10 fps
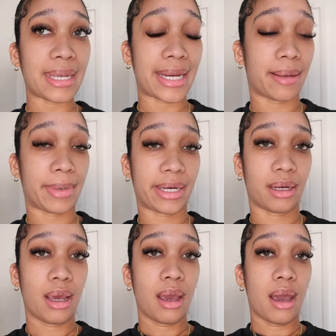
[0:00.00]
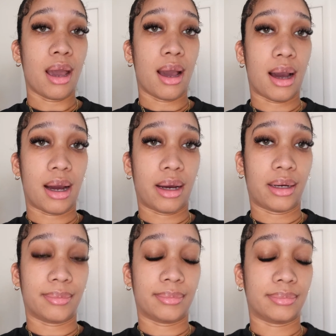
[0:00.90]
that I made
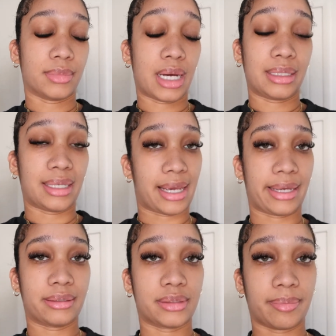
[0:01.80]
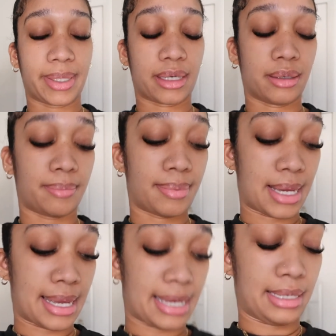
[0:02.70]
um, online to pick up
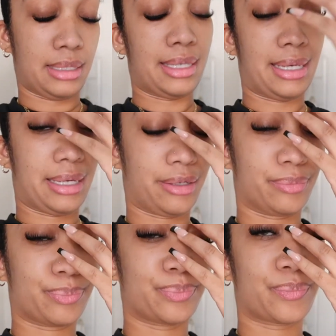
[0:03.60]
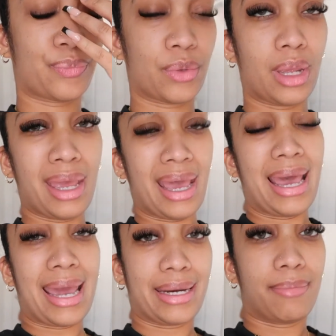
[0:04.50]
and then
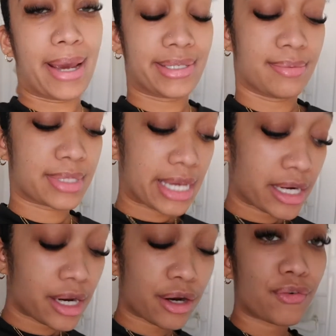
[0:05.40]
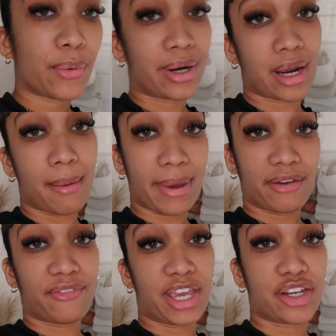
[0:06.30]
I did buy some skincare for when I got
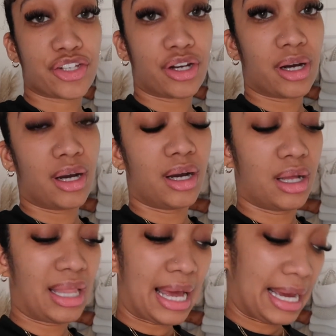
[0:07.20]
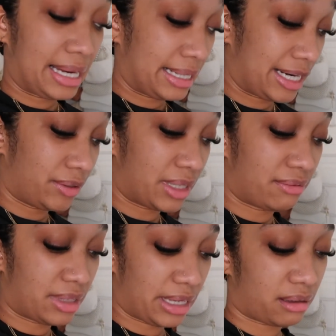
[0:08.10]
my facial and I do
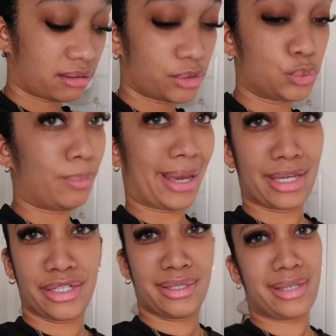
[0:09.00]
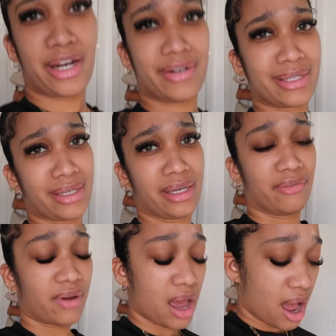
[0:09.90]
have like two packages that I
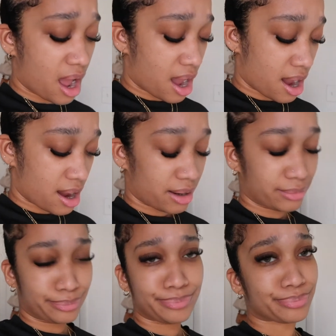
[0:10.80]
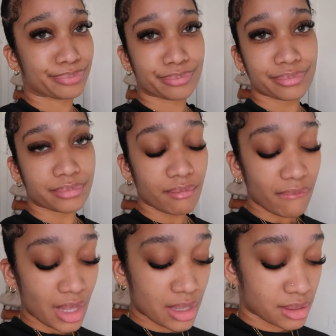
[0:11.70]
received um,
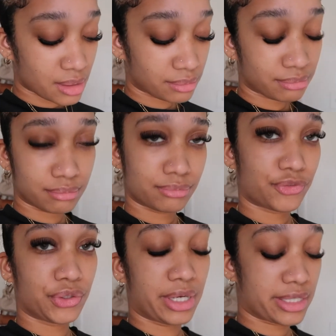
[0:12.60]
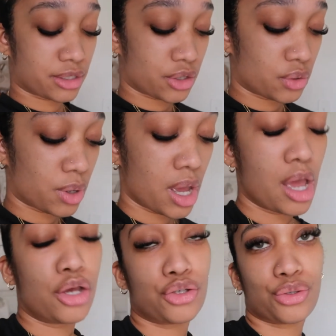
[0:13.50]
a few days ago
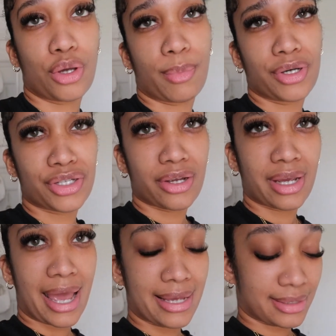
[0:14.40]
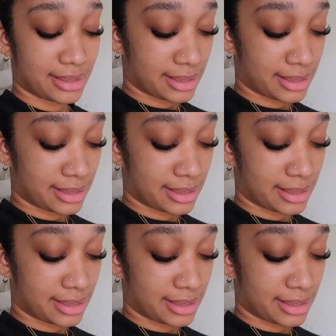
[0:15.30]
so I'm going to show you guys the